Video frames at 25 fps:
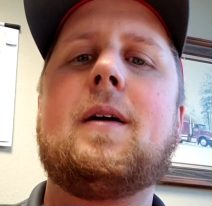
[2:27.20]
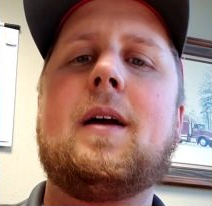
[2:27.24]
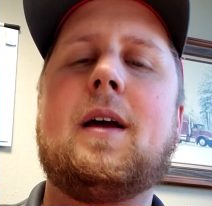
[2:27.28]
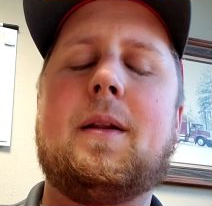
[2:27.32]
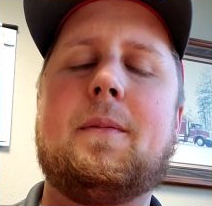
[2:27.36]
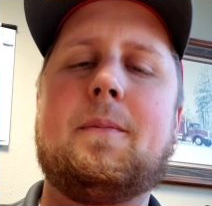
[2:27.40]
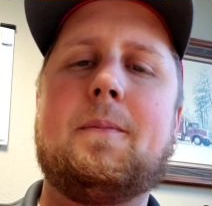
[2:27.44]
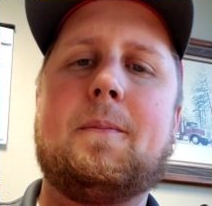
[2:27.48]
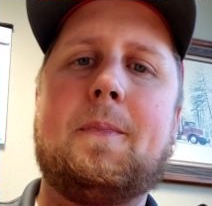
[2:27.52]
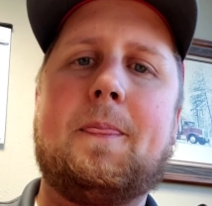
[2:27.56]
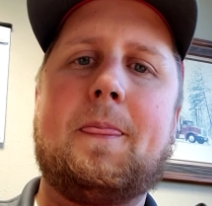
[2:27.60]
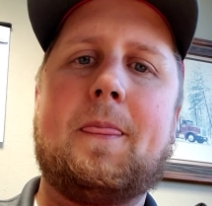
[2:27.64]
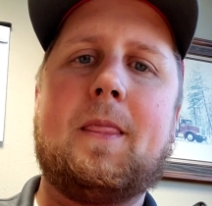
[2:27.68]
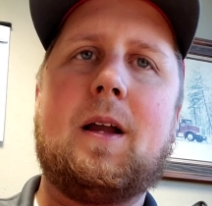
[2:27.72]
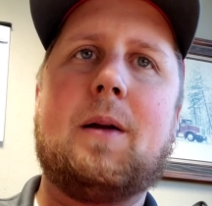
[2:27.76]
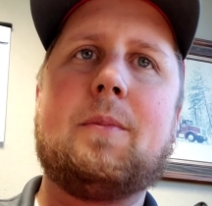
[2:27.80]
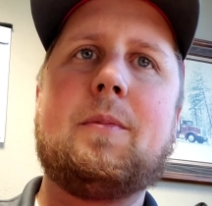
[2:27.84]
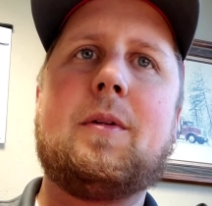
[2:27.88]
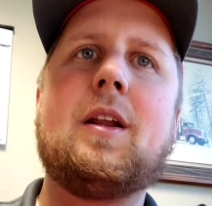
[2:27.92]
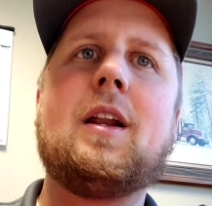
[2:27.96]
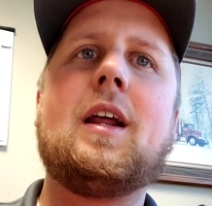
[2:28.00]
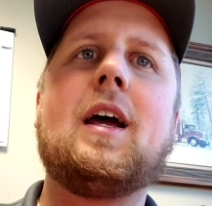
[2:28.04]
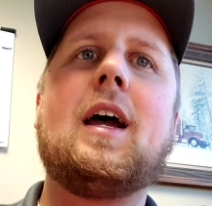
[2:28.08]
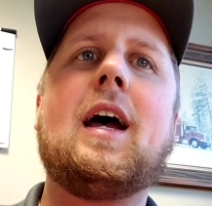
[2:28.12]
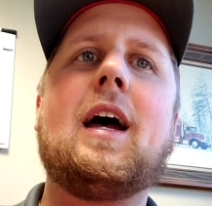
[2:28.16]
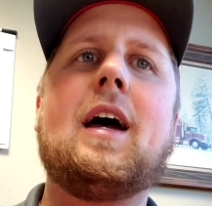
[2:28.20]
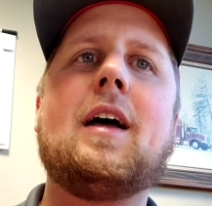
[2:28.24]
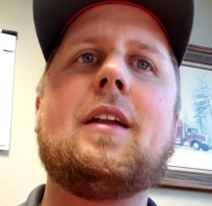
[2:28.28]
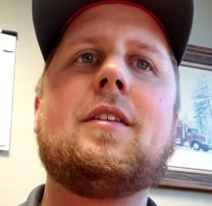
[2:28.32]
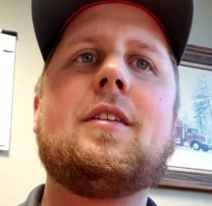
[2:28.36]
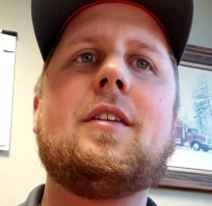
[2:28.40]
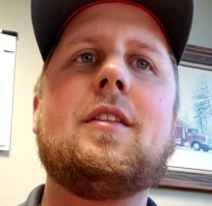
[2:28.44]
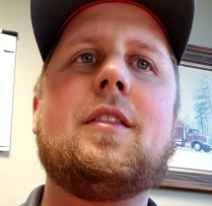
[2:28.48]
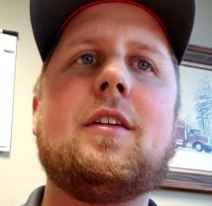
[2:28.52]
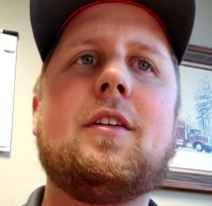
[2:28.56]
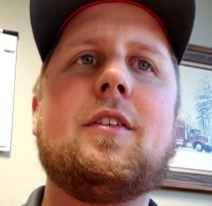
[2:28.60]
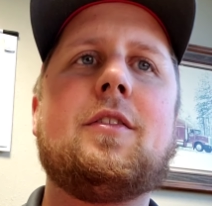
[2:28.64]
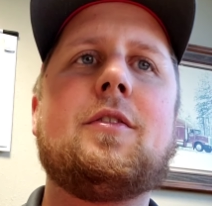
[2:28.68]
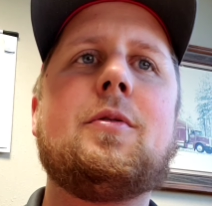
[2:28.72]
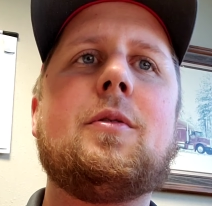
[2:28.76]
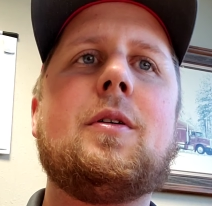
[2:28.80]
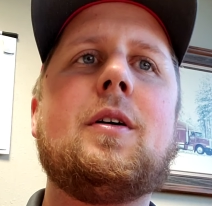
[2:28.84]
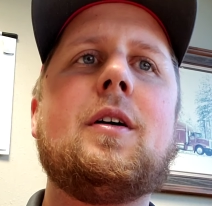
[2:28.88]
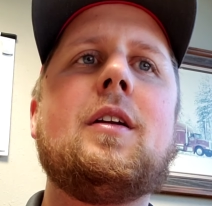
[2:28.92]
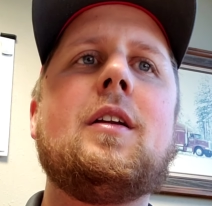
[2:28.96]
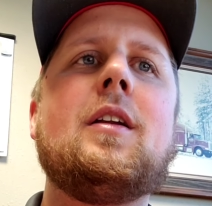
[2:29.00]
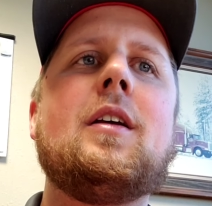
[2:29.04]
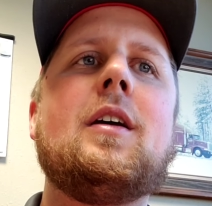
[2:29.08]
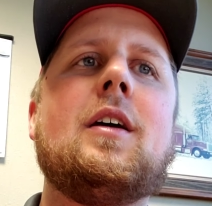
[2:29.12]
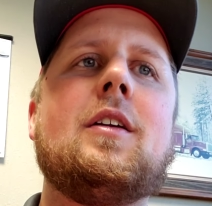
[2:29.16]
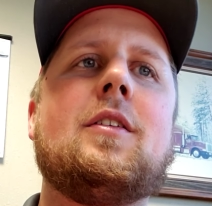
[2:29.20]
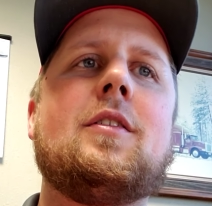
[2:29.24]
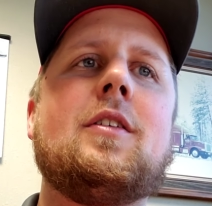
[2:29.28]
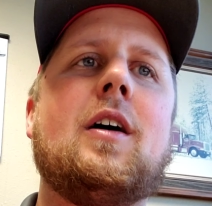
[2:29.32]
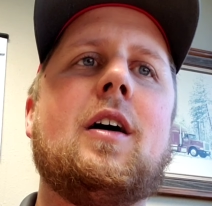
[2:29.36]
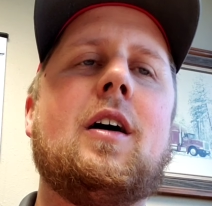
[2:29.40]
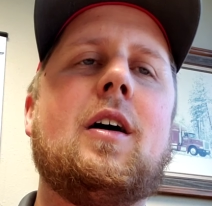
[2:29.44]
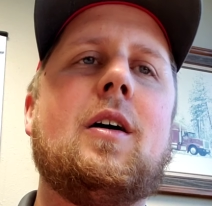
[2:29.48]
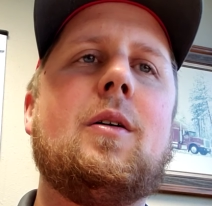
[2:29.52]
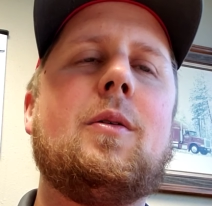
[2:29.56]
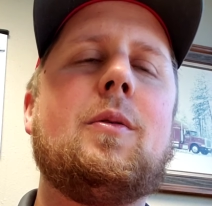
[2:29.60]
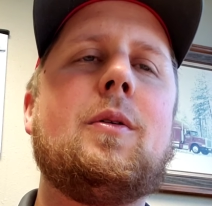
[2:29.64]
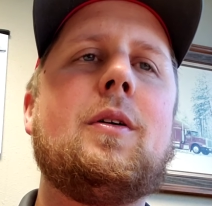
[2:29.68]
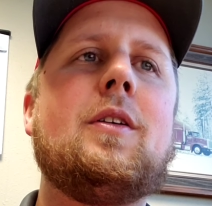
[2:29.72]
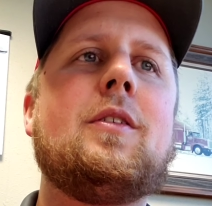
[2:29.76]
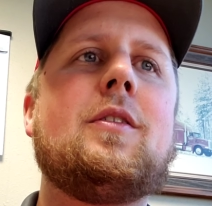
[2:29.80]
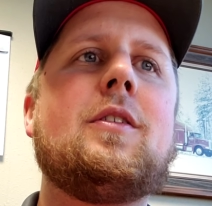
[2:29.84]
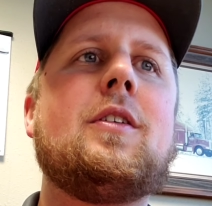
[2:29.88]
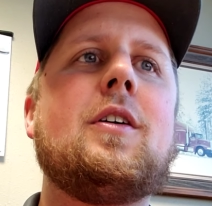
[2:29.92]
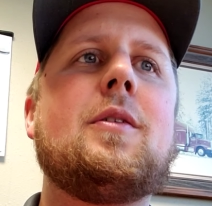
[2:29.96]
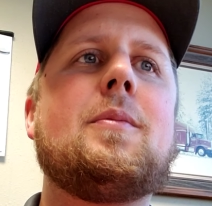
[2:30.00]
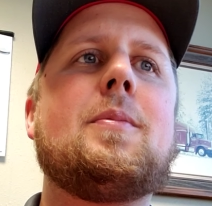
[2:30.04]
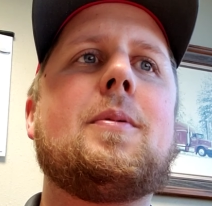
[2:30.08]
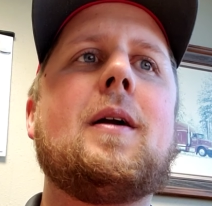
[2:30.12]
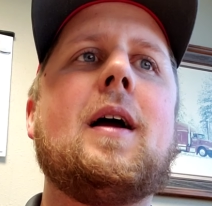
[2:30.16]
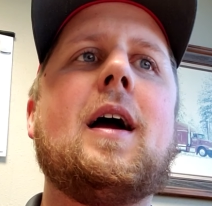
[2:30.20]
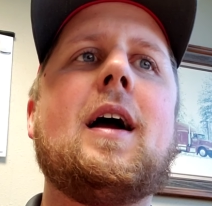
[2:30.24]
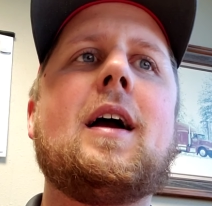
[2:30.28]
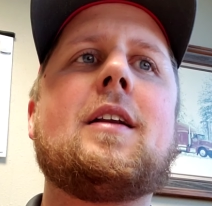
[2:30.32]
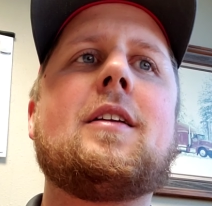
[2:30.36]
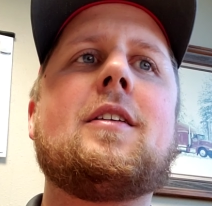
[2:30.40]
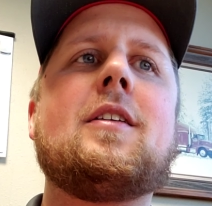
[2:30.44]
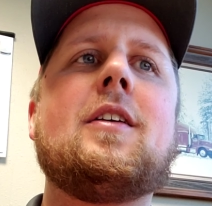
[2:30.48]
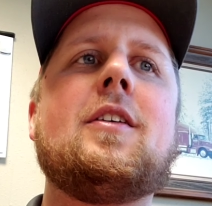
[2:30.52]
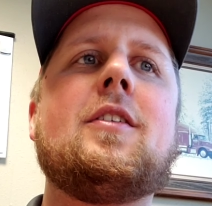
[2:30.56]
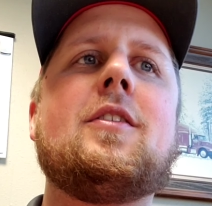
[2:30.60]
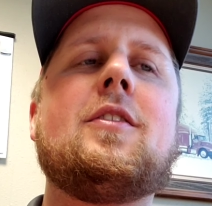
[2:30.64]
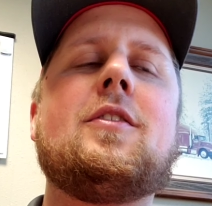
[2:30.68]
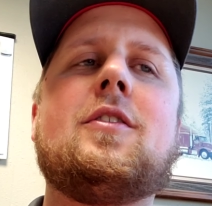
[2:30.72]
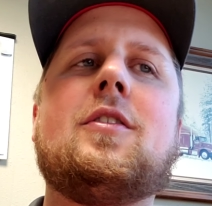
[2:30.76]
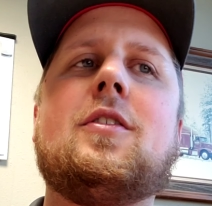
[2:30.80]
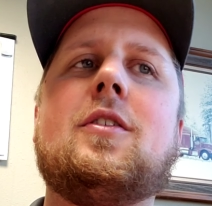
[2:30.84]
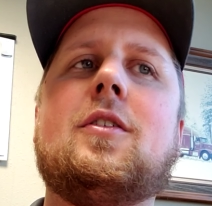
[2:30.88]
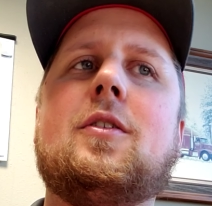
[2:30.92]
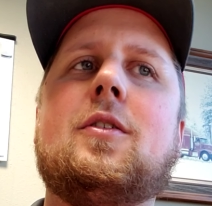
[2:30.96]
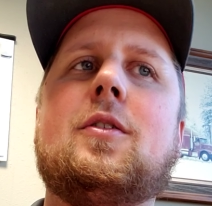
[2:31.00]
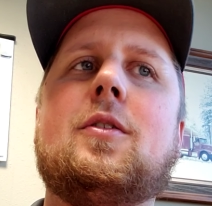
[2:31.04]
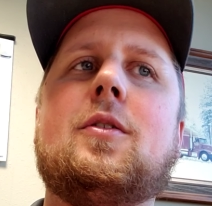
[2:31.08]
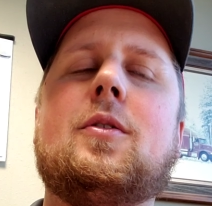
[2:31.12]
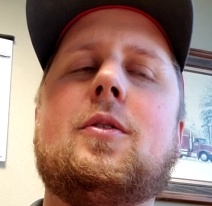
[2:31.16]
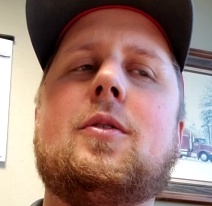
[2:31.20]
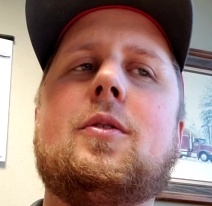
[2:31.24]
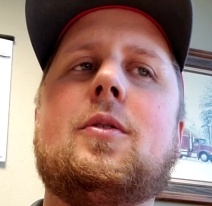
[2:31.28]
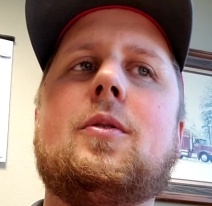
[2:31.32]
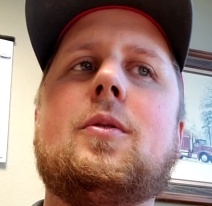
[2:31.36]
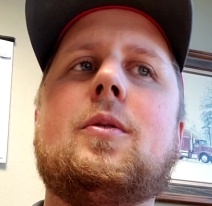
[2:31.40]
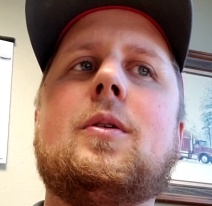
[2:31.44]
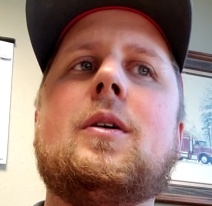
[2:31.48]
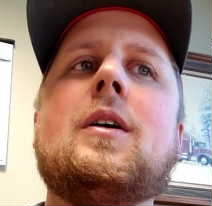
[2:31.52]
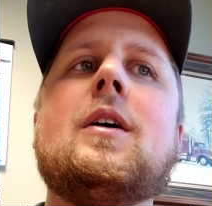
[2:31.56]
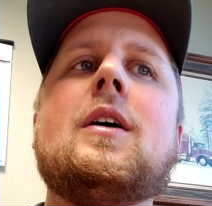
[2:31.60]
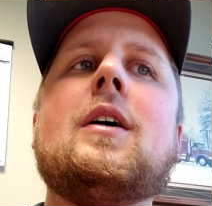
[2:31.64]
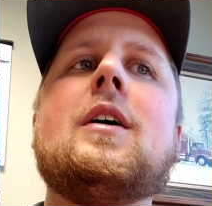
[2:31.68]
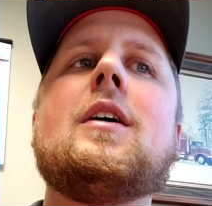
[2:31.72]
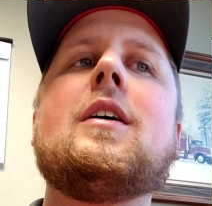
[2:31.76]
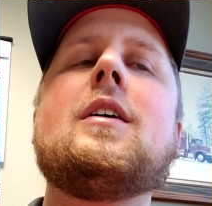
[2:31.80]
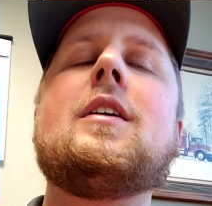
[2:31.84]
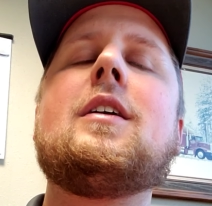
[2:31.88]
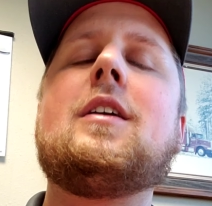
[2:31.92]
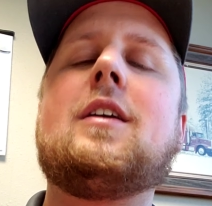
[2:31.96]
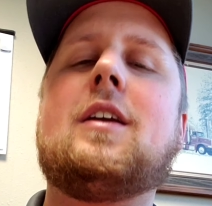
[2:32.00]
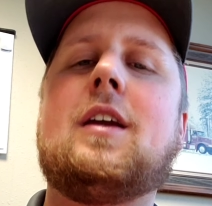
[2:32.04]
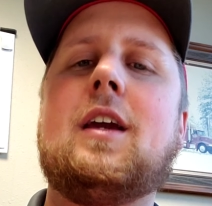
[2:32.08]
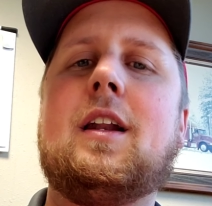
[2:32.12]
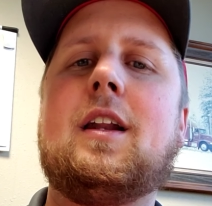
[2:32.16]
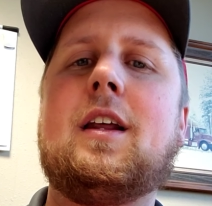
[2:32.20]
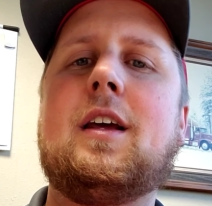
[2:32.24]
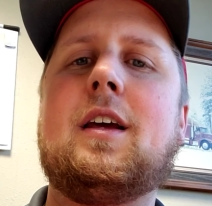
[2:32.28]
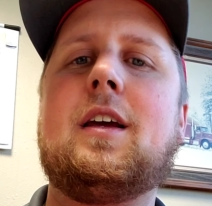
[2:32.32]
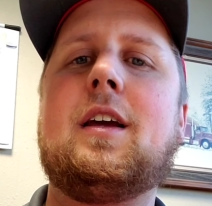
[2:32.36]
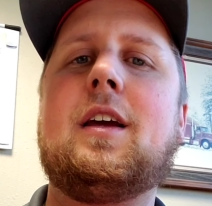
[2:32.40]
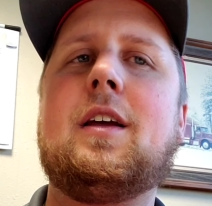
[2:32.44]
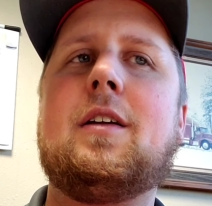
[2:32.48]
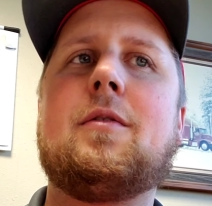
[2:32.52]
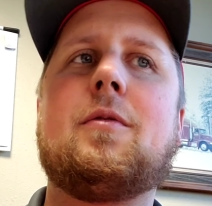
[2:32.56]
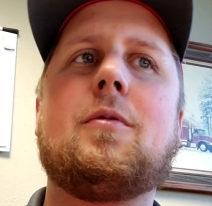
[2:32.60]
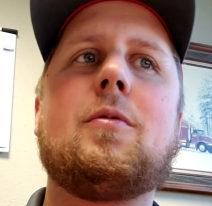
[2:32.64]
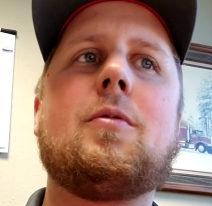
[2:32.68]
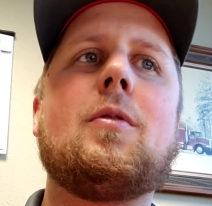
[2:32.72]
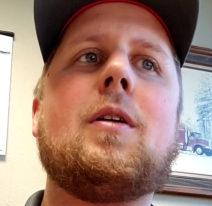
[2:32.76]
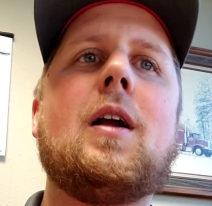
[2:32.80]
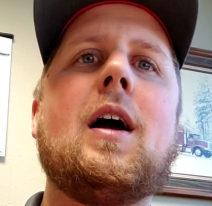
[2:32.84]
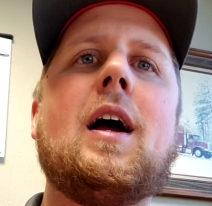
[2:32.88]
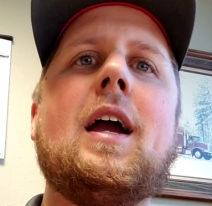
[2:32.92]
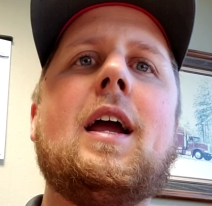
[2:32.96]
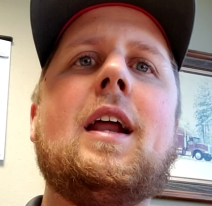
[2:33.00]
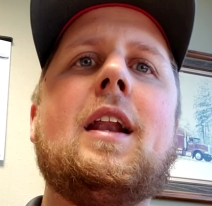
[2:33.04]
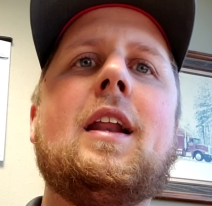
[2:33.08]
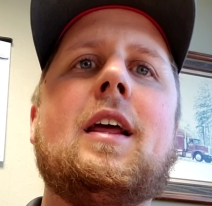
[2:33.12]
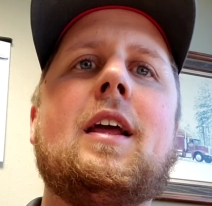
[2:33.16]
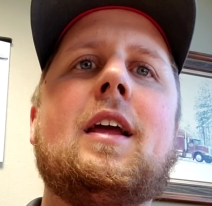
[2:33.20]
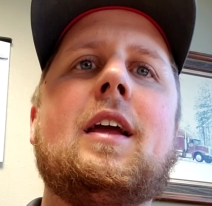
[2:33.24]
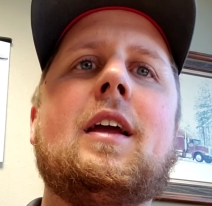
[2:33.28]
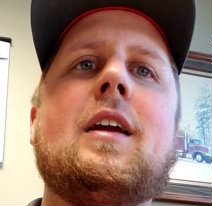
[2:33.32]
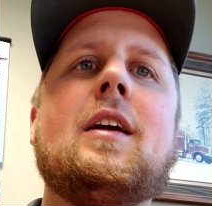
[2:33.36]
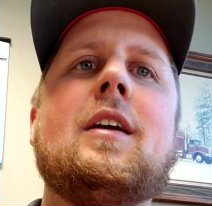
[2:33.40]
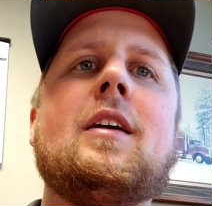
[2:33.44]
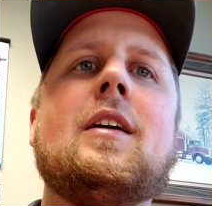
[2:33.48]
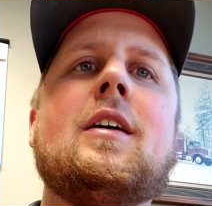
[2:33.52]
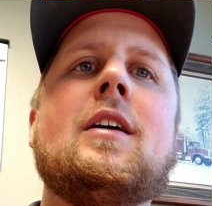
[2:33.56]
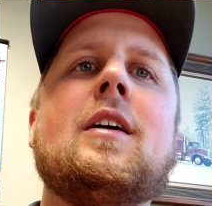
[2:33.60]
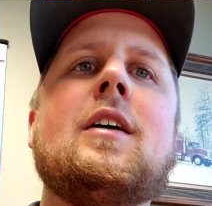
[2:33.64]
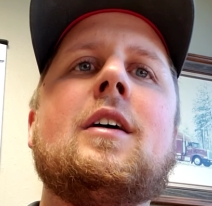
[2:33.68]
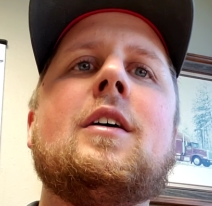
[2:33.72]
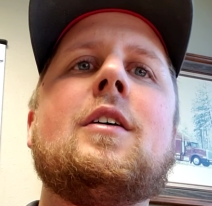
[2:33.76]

and I'm going to add to this one, it's always good practice to get it in writing